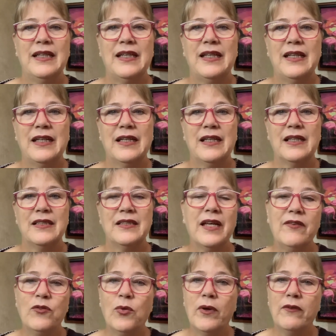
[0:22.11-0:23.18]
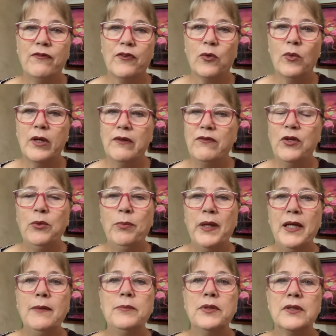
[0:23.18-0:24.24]
and I saved one for one of you
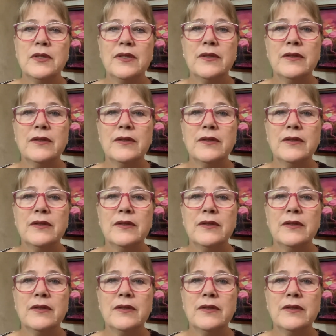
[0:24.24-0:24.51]
peeps.